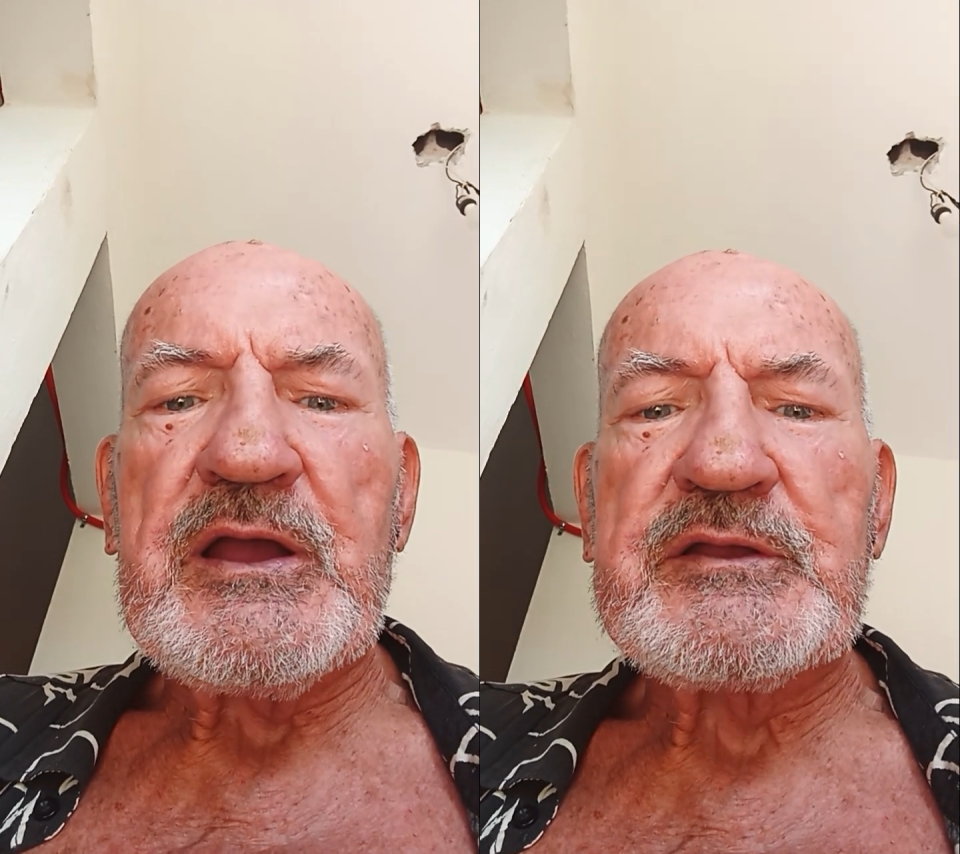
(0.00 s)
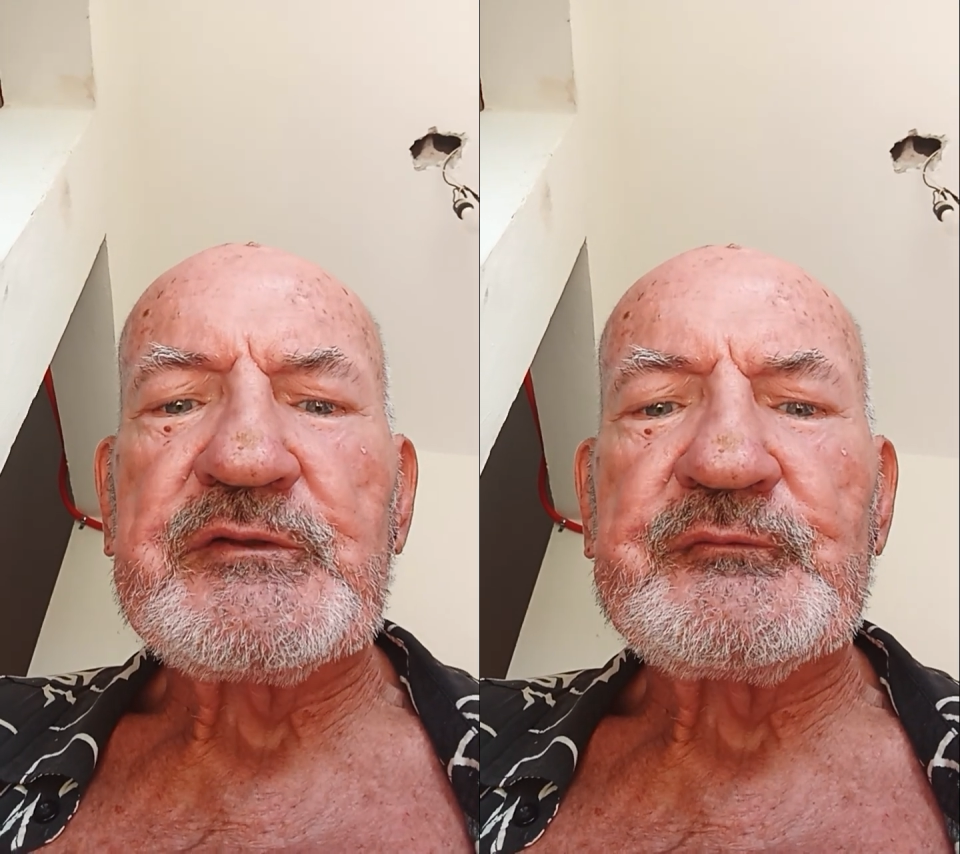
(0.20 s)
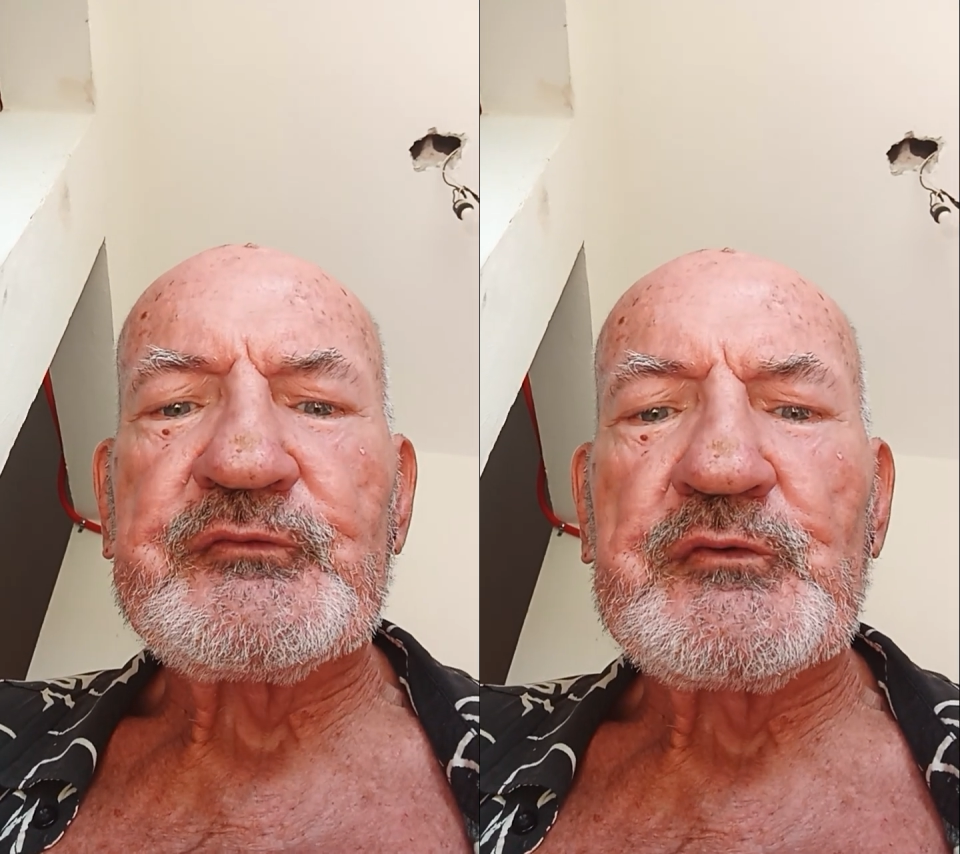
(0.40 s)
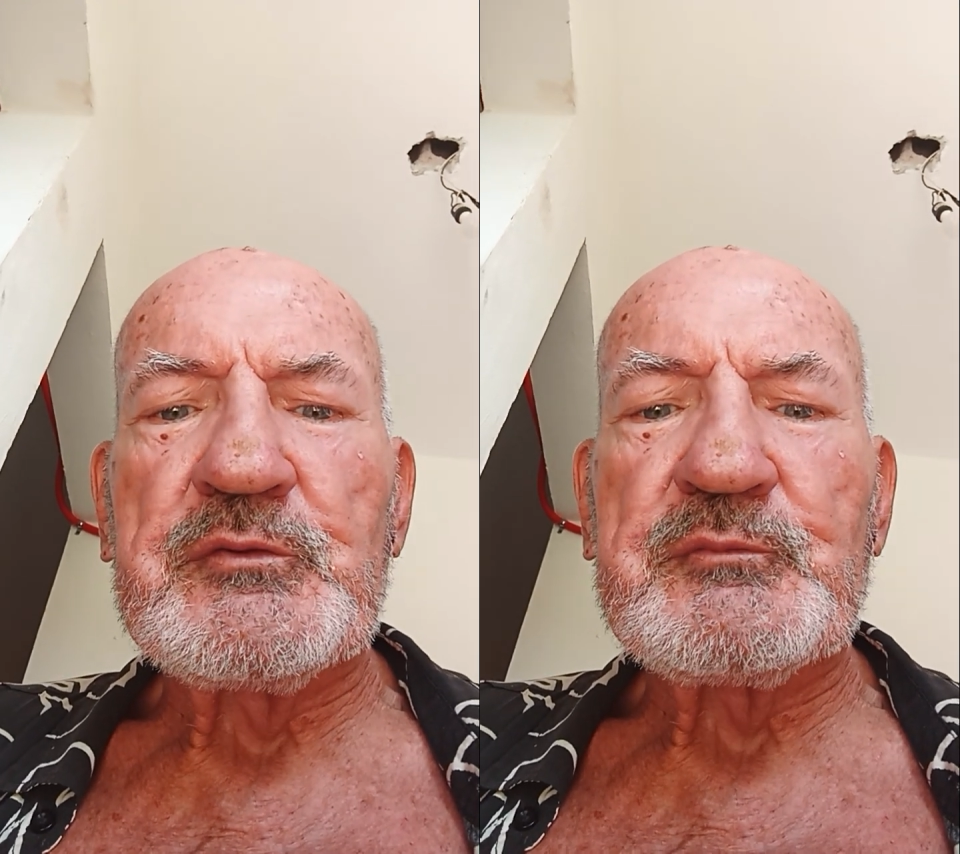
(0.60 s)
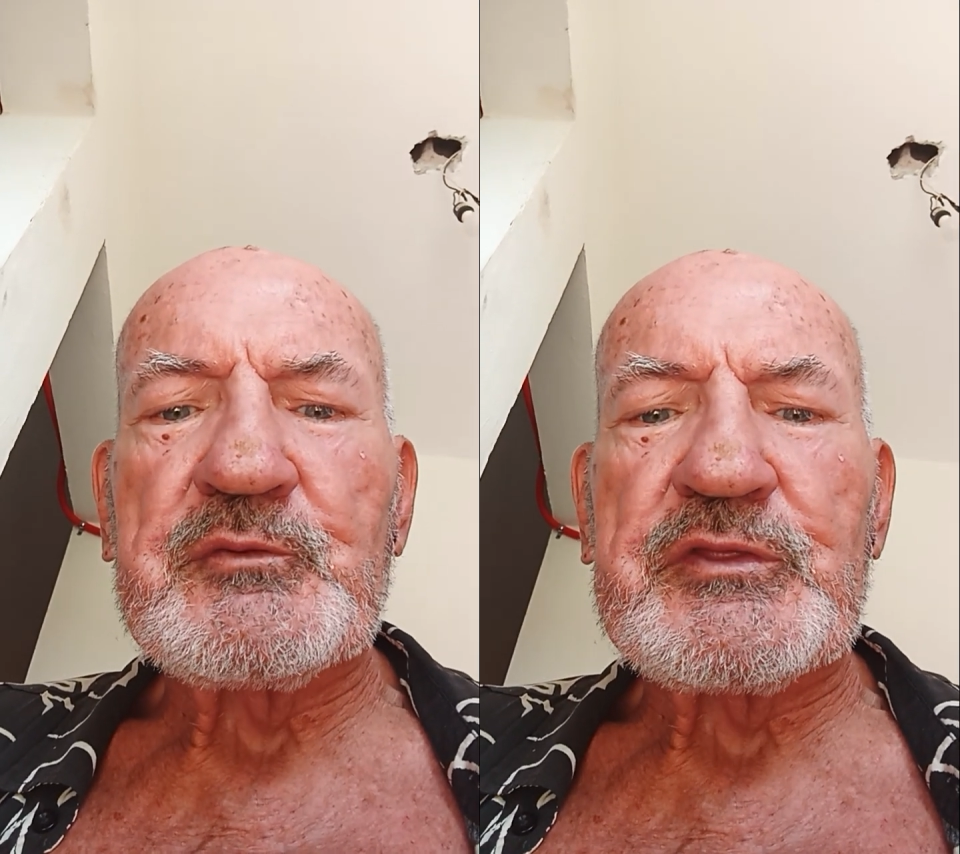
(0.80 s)

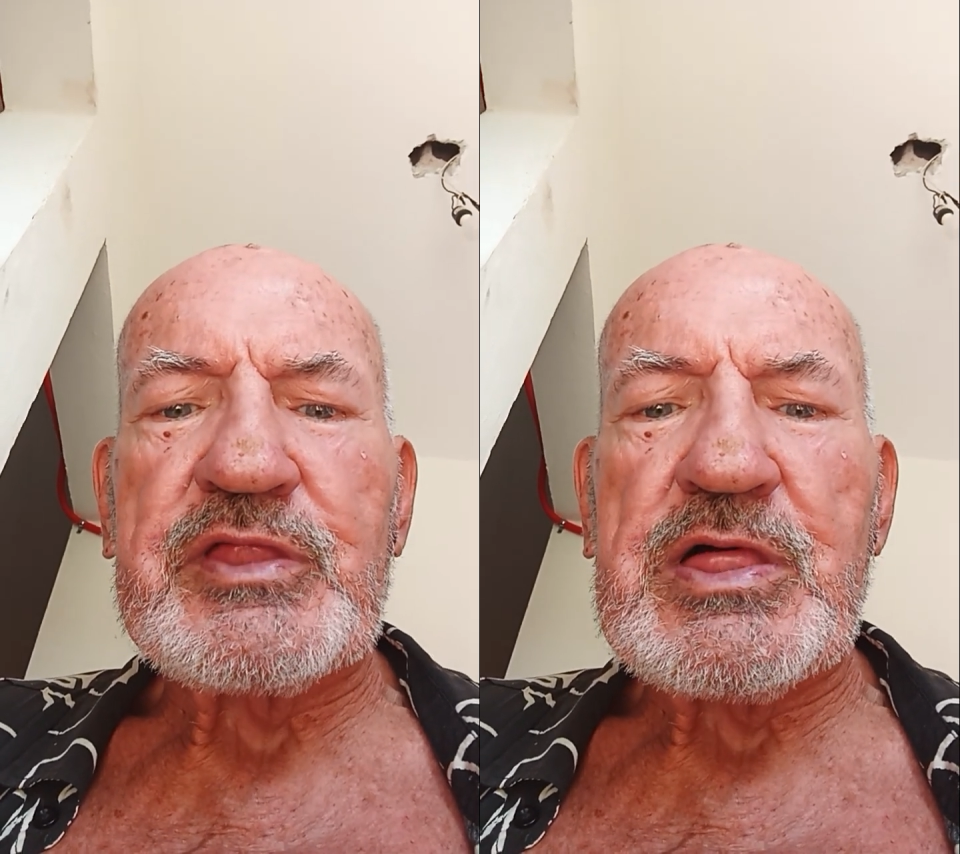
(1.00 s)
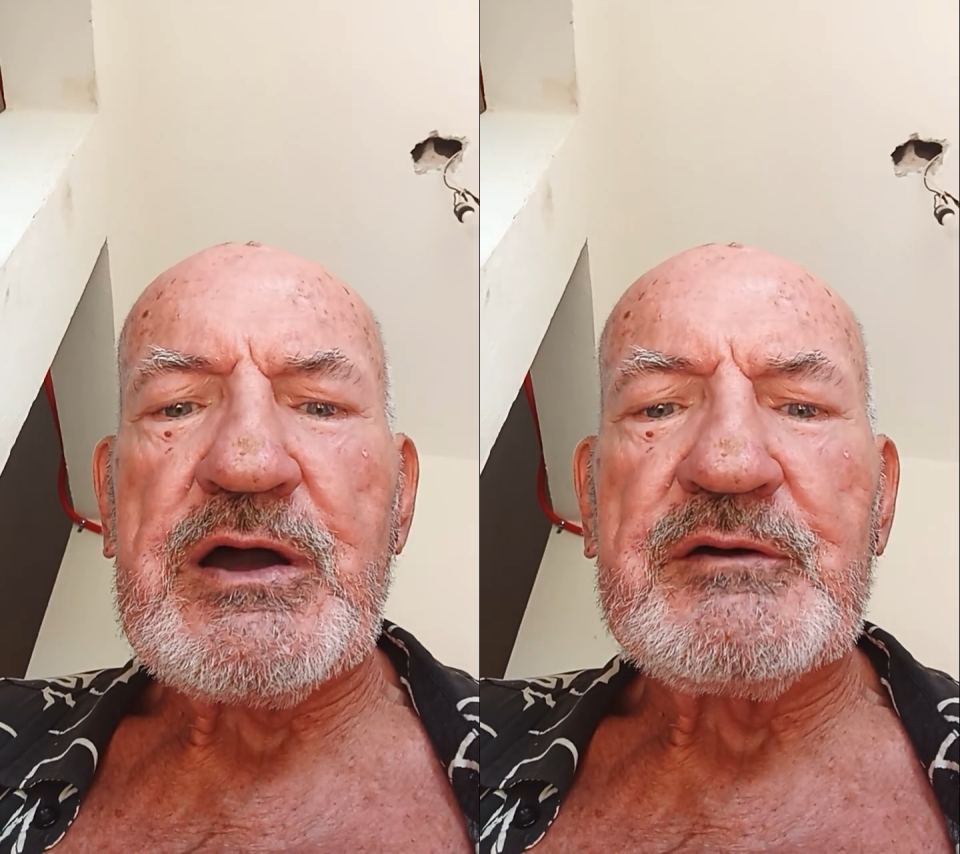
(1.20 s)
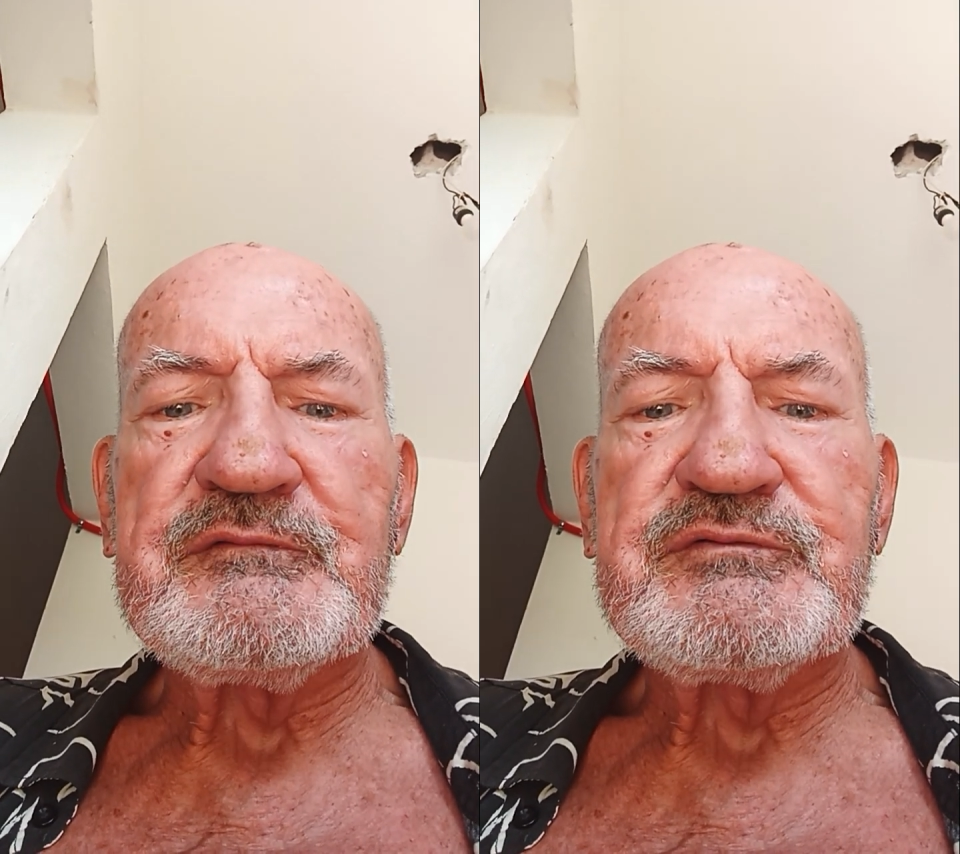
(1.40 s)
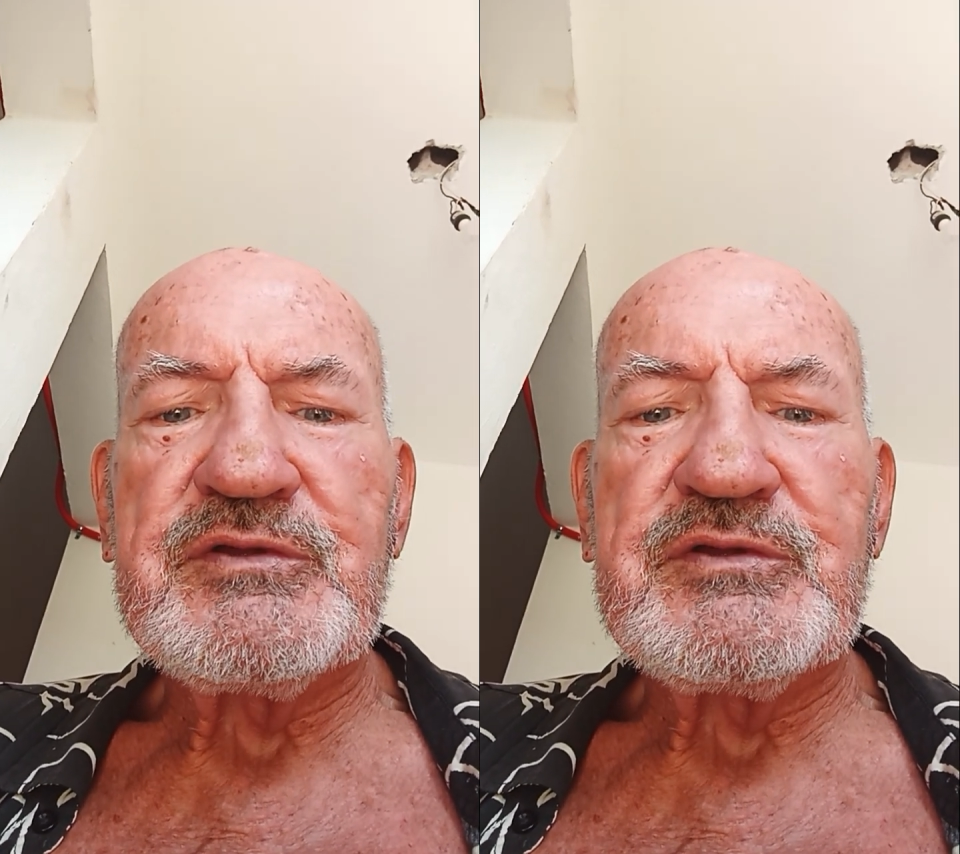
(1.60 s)
consumed with love,